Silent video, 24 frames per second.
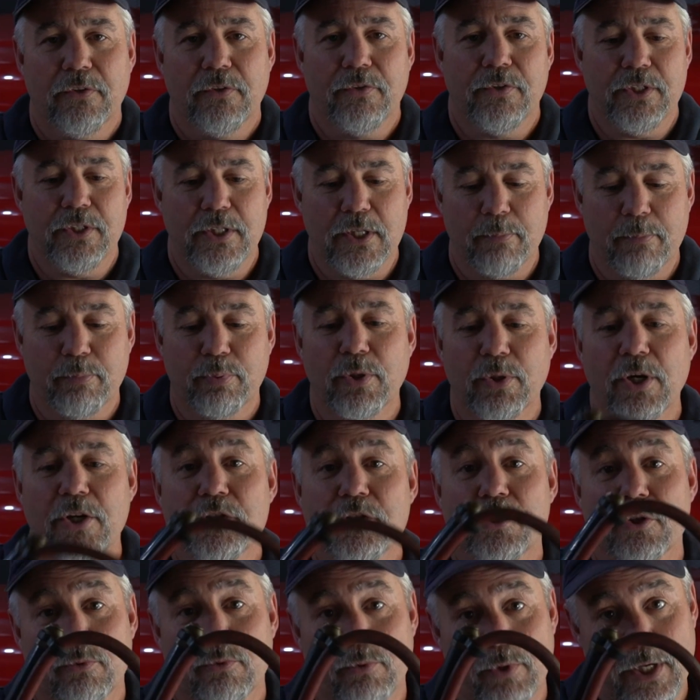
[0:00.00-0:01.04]
The
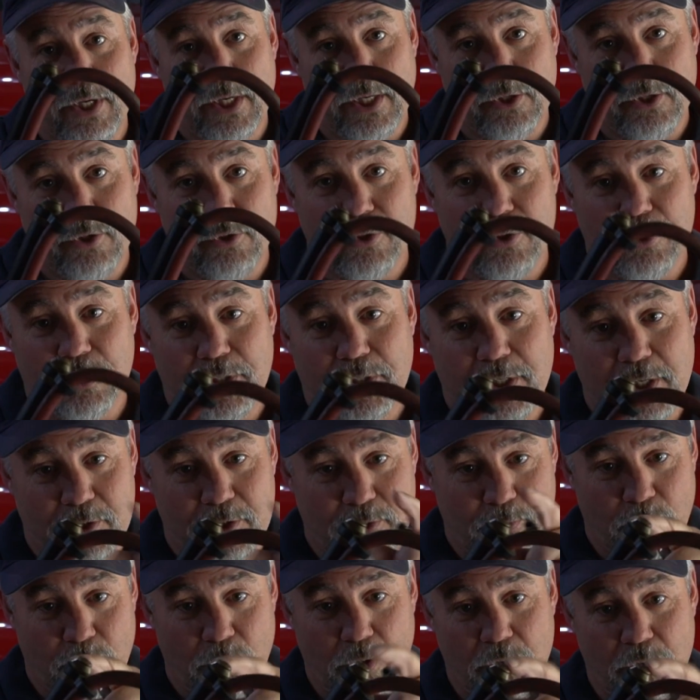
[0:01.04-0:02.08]
pressure reading usually
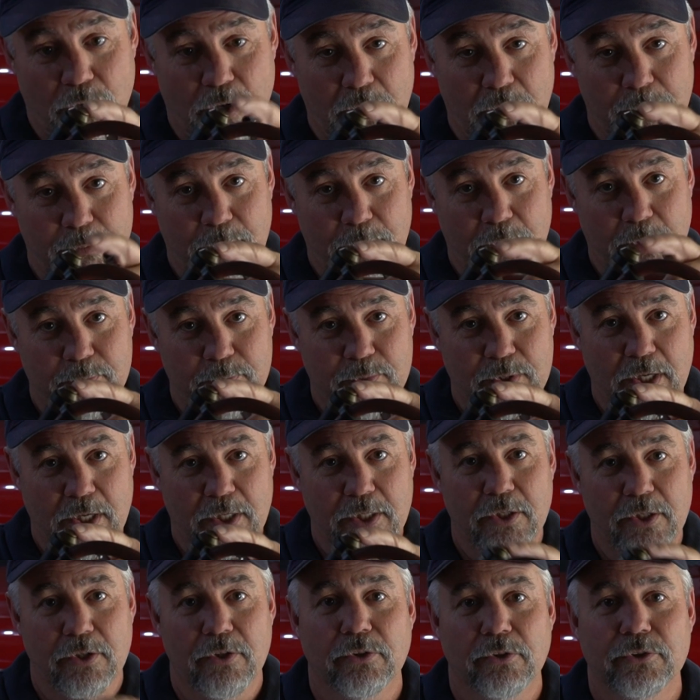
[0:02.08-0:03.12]
doesn't work on them. It comes out
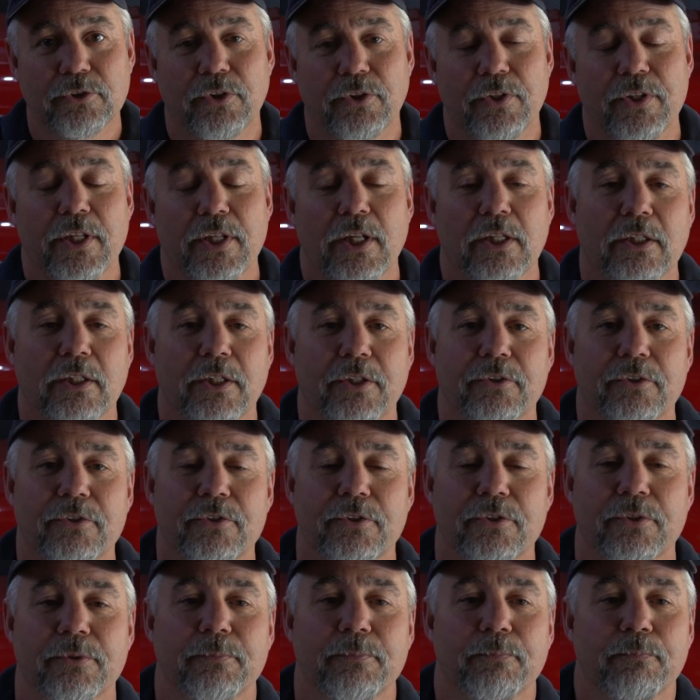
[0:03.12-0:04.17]
here. I'll show you that later
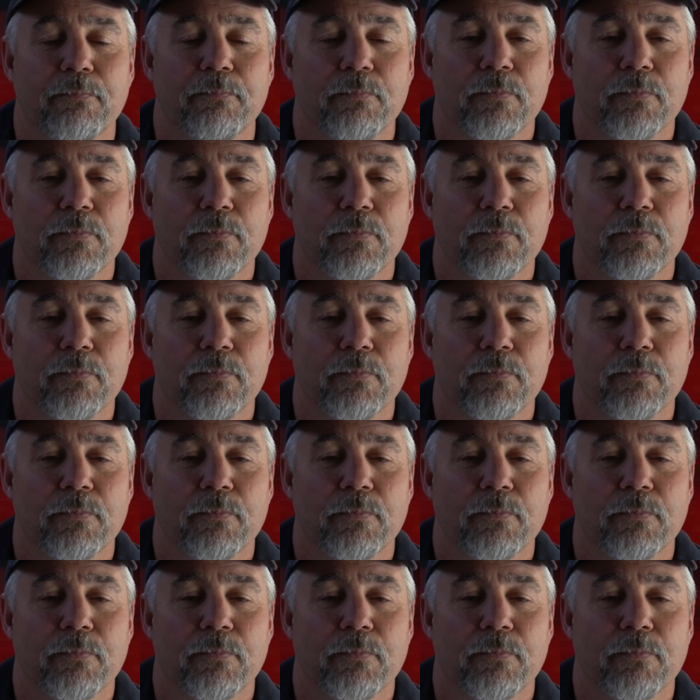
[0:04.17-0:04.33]
too.